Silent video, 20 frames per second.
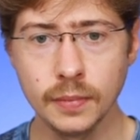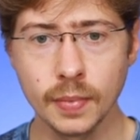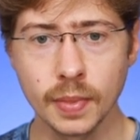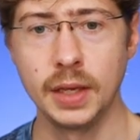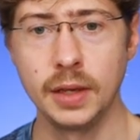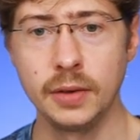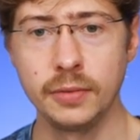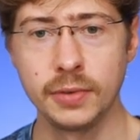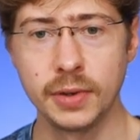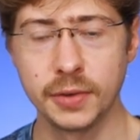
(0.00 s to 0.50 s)

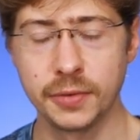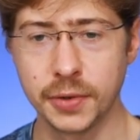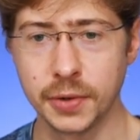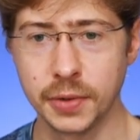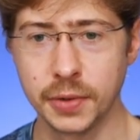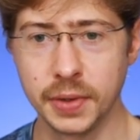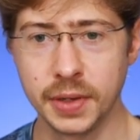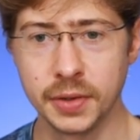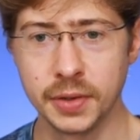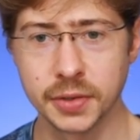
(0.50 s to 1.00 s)
Even if your
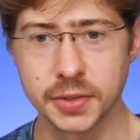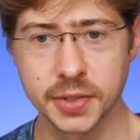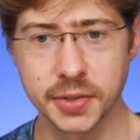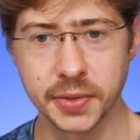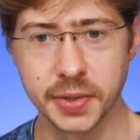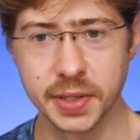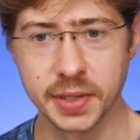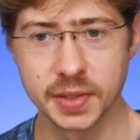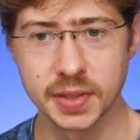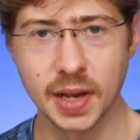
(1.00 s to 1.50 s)

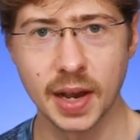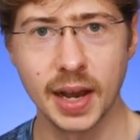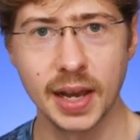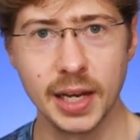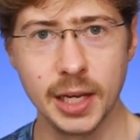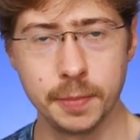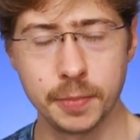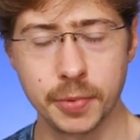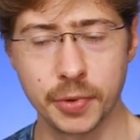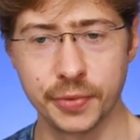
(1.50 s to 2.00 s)
industry is
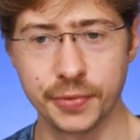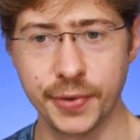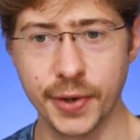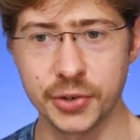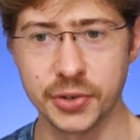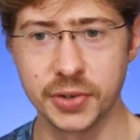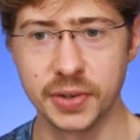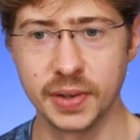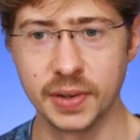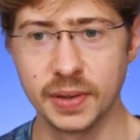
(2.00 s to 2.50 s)
highly
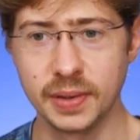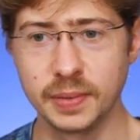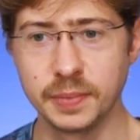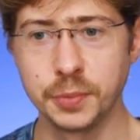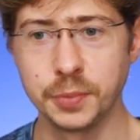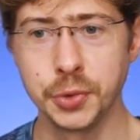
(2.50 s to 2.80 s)
professional,